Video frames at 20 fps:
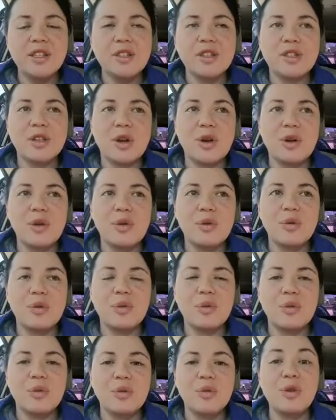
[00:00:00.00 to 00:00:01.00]
So
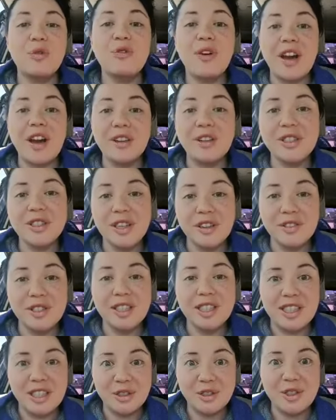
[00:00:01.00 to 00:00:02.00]
we find ourselves
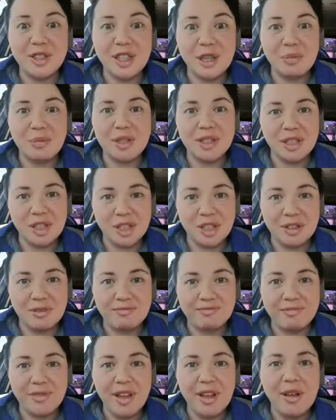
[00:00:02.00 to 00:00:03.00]
in an interesting position,